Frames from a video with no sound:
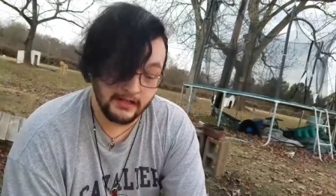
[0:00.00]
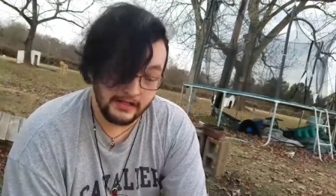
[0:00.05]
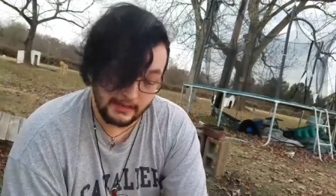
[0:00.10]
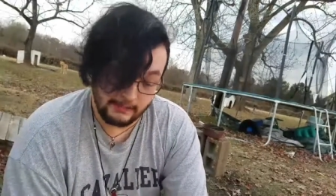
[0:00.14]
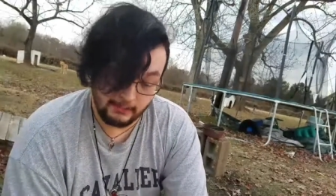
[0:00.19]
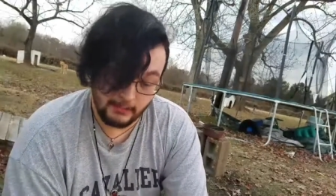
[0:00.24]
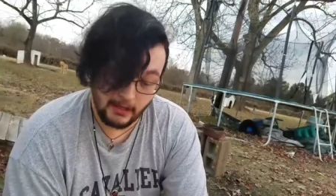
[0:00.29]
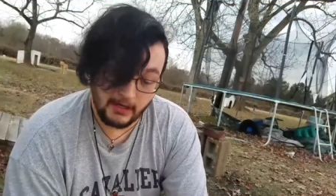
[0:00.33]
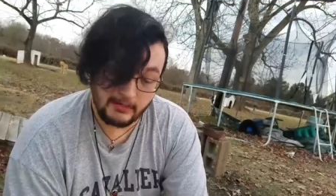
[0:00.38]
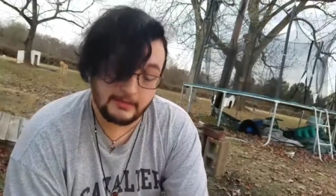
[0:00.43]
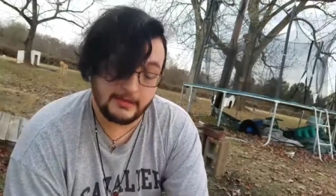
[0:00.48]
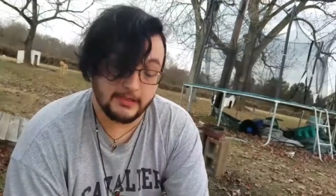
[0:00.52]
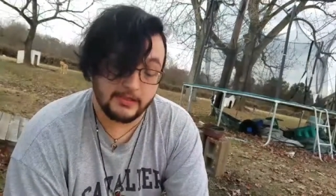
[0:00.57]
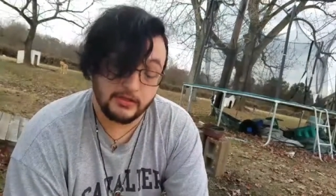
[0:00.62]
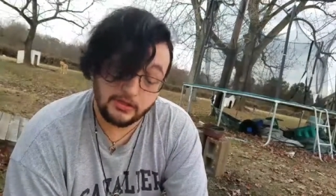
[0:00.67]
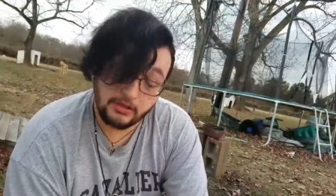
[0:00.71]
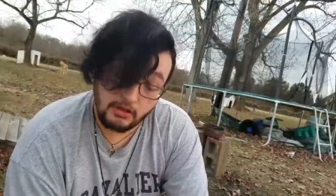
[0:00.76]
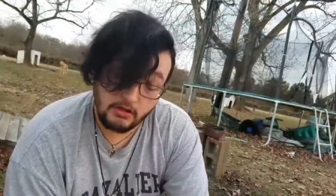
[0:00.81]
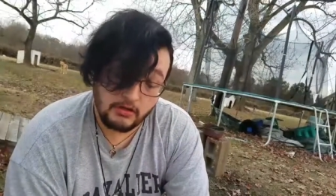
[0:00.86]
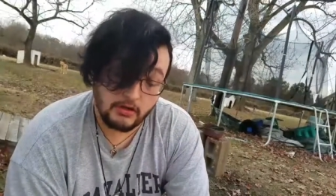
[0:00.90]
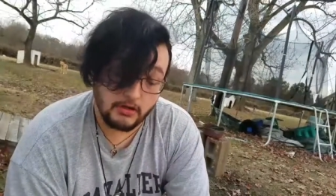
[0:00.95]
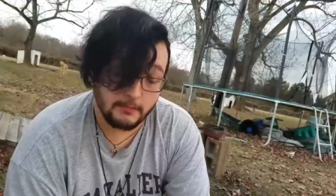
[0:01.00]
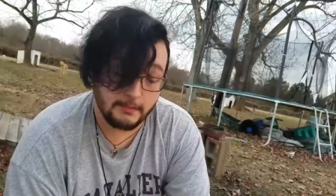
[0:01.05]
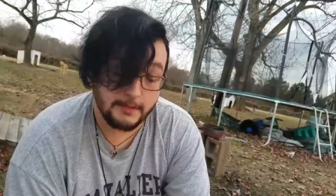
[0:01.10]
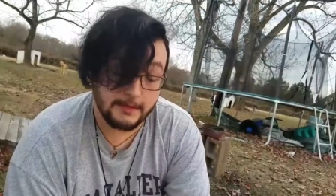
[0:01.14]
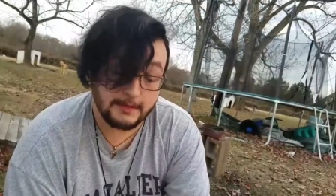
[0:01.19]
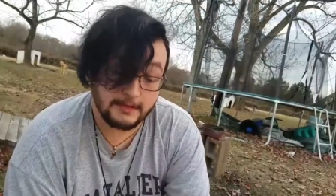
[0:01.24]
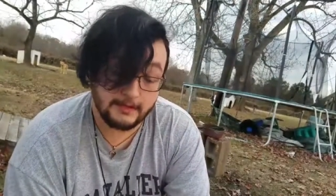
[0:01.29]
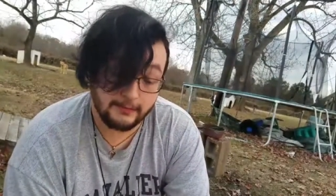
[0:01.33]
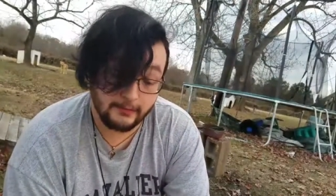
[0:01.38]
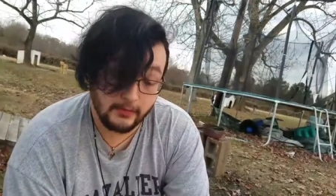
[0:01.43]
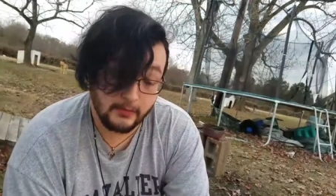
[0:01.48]
and probably a stronger
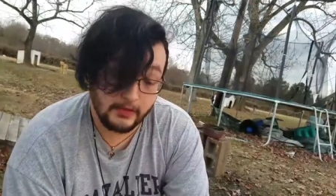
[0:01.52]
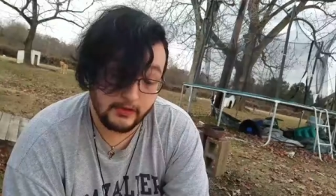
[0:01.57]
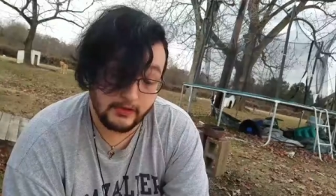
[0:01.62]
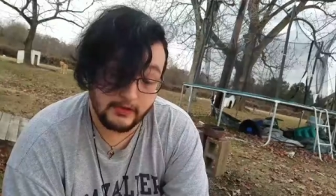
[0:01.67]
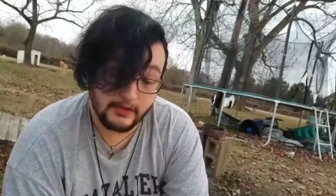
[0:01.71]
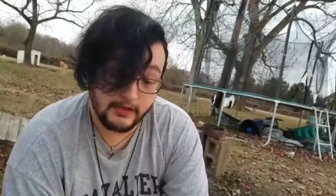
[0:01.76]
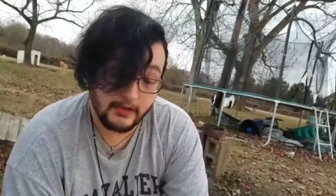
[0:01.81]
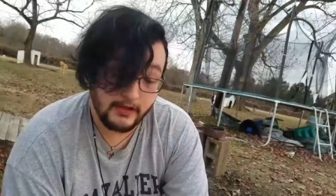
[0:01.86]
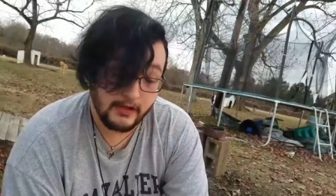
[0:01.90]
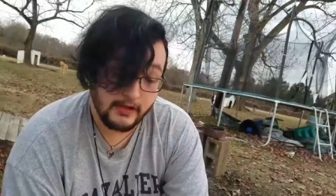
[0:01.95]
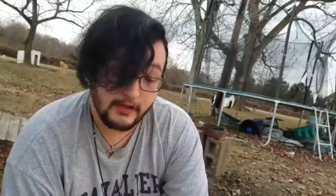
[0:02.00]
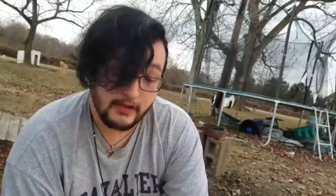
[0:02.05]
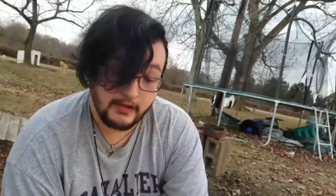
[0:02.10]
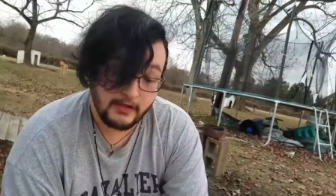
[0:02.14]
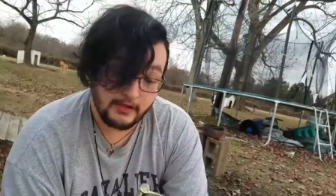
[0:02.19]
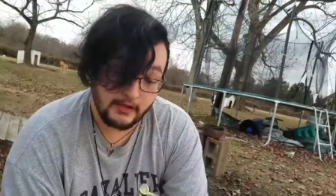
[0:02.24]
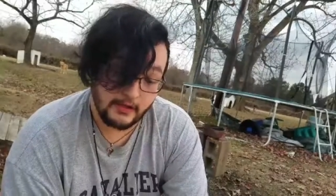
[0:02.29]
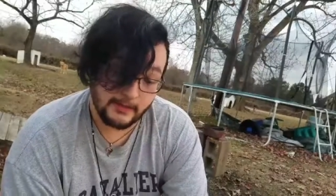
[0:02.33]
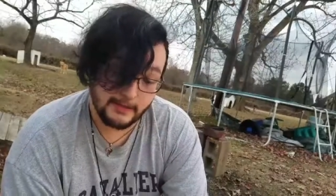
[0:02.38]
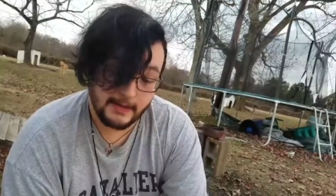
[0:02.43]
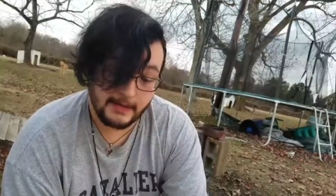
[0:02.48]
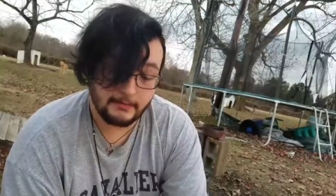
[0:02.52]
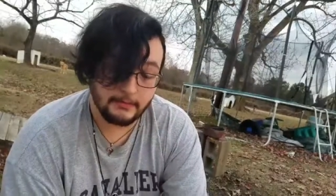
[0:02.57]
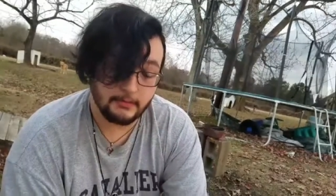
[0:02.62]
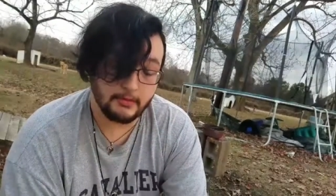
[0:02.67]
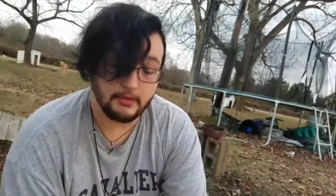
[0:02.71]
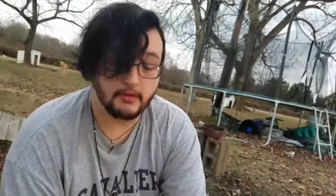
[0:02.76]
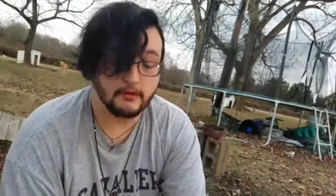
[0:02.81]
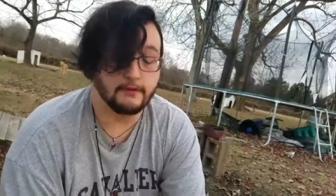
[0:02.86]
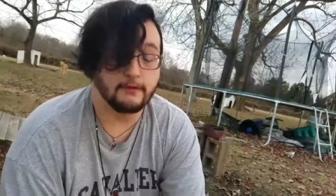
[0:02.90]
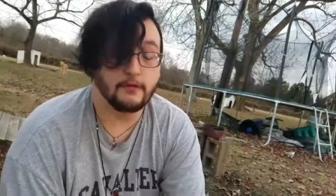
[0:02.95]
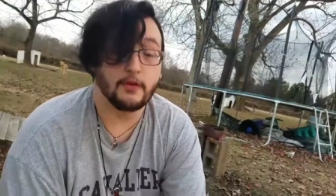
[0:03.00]
piece of wood, you'll be
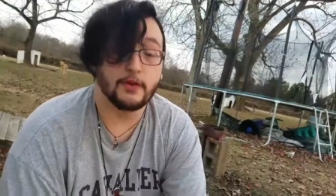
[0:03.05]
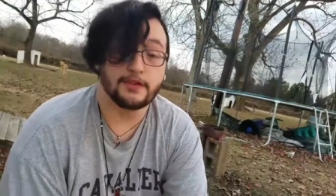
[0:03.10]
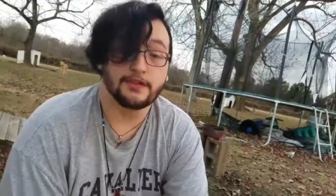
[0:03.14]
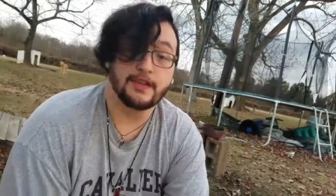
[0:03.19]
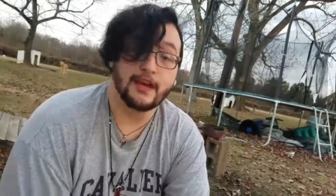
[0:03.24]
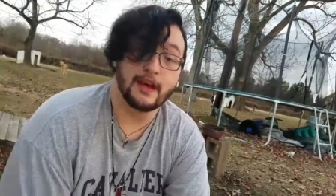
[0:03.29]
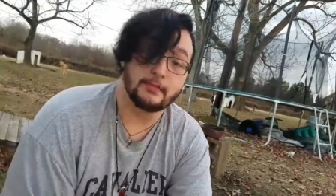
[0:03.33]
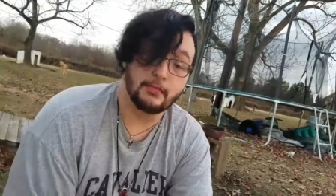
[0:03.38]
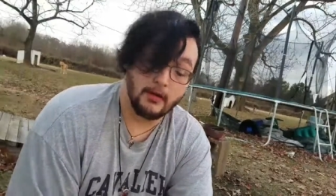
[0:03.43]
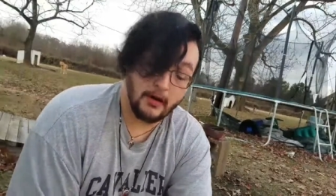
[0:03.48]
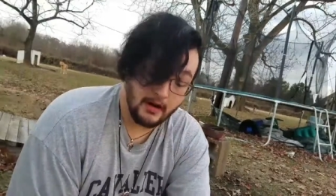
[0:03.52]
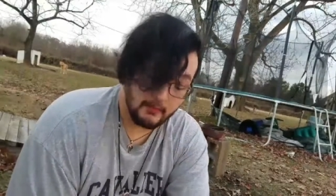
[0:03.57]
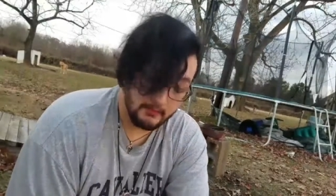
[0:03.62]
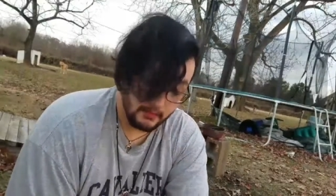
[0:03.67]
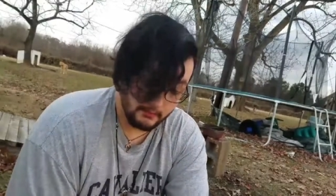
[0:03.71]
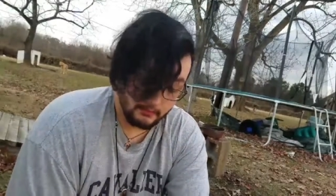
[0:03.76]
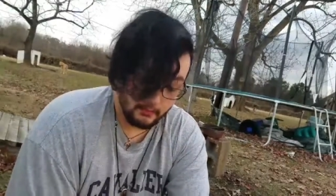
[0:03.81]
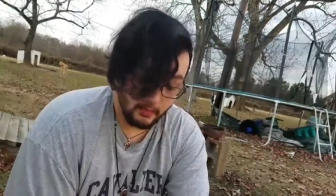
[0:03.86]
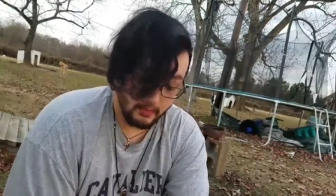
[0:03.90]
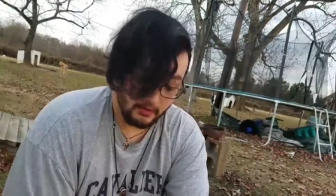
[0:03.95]
able to avoid that problem